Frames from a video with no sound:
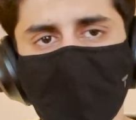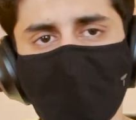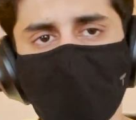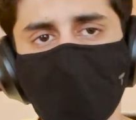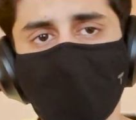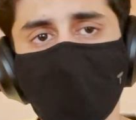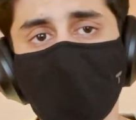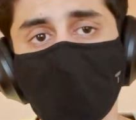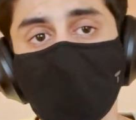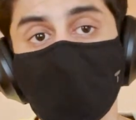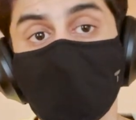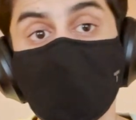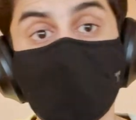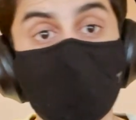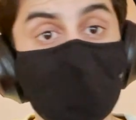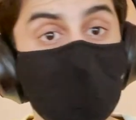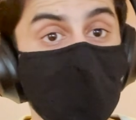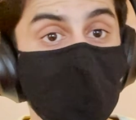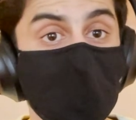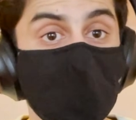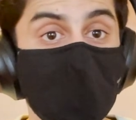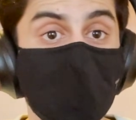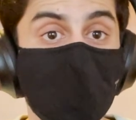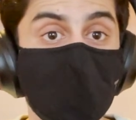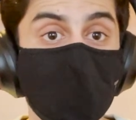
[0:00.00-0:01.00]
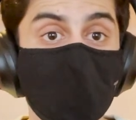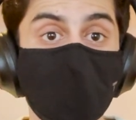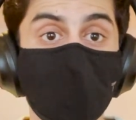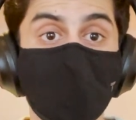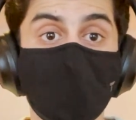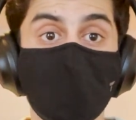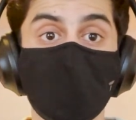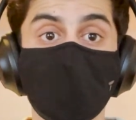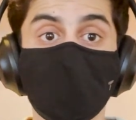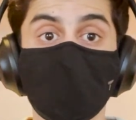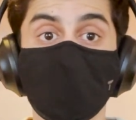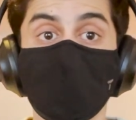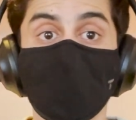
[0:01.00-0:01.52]
And that's exactly
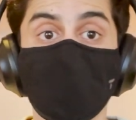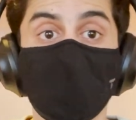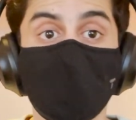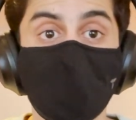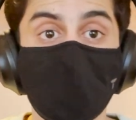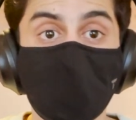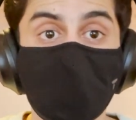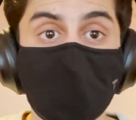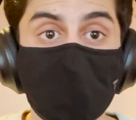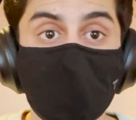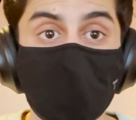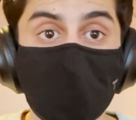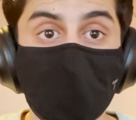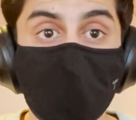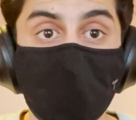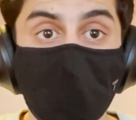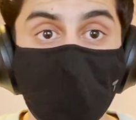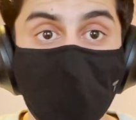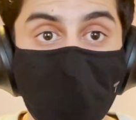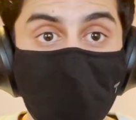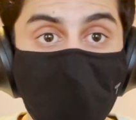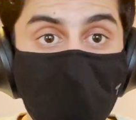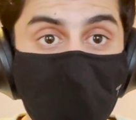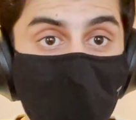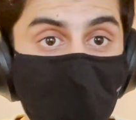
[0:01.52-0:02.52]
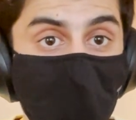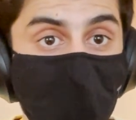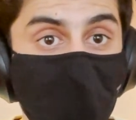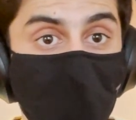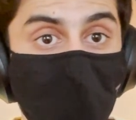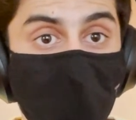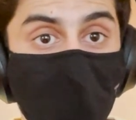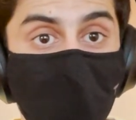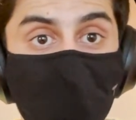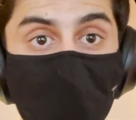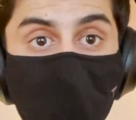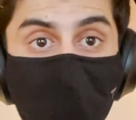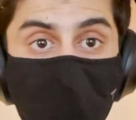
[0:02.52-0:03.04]
how Norwegian government did
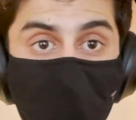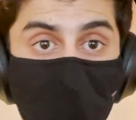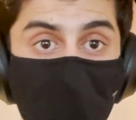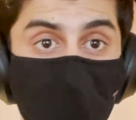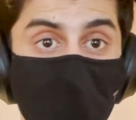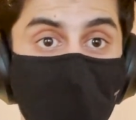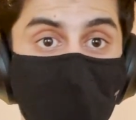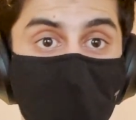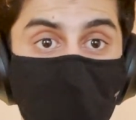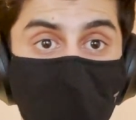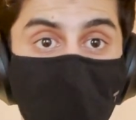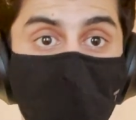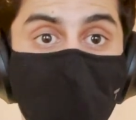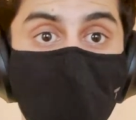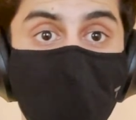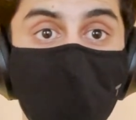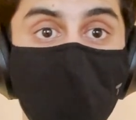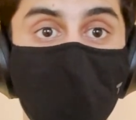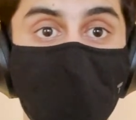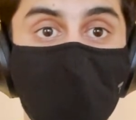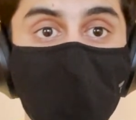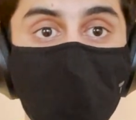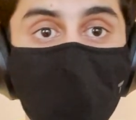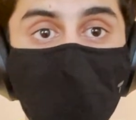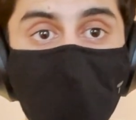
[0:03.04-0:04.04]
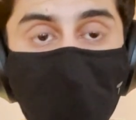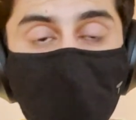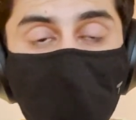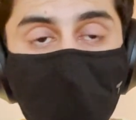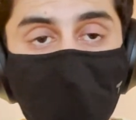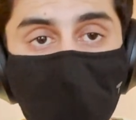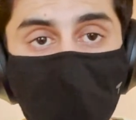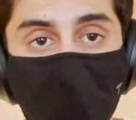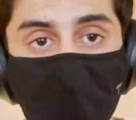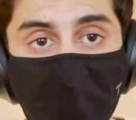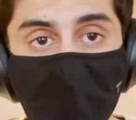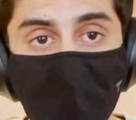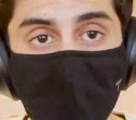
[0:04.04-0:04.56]
with electric vehicles as well.
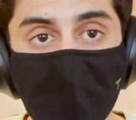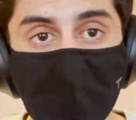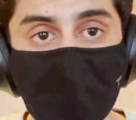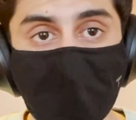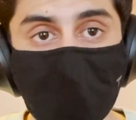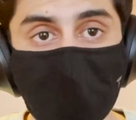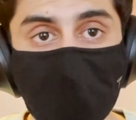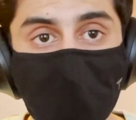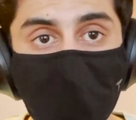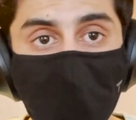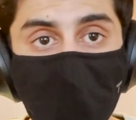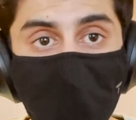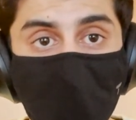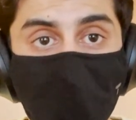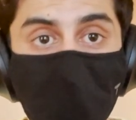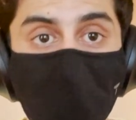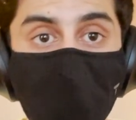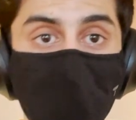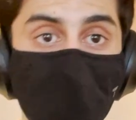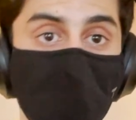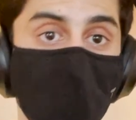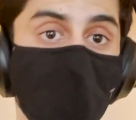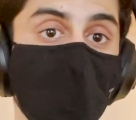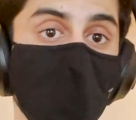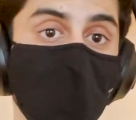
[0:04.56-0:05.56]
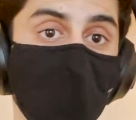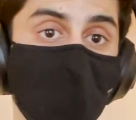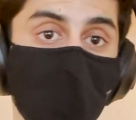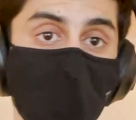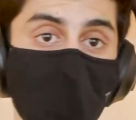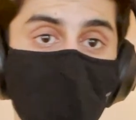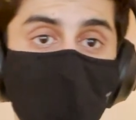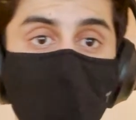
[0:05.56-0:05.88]
So they had a long-term